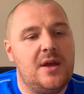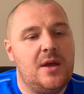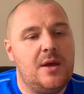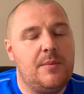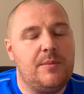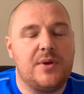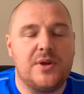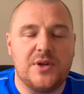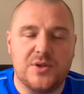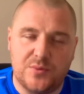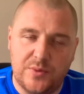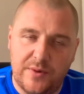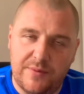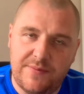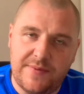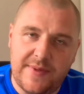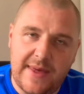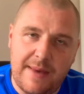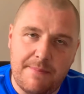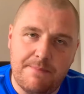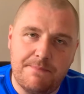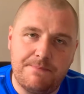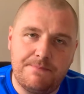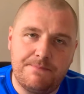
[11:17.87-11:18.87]
because with
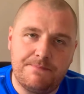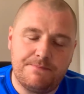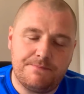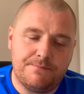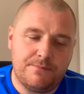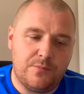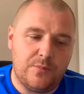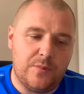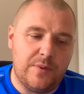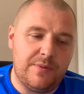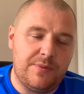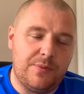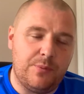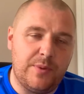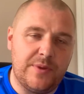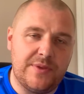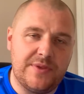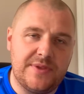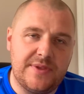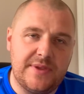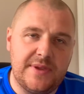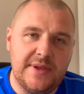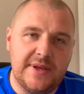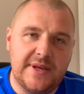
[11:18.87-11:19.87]
them,
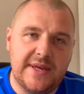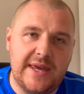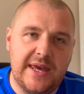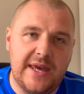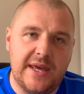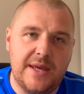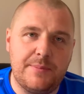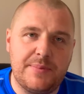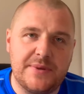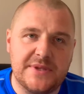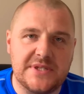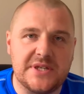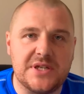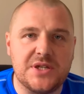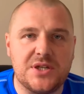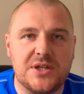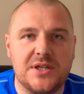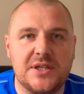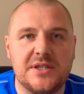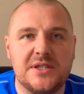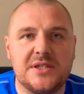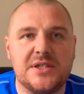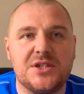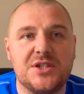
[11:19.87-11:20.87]
with key
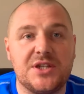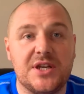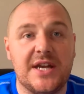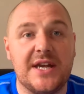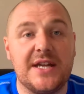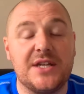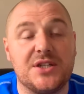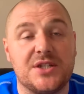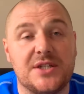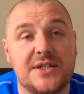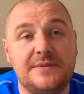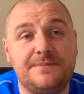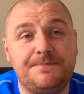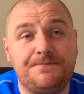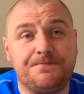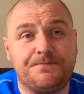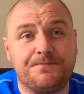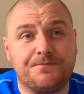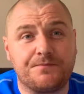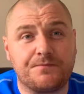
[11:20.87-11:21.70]
positions changing,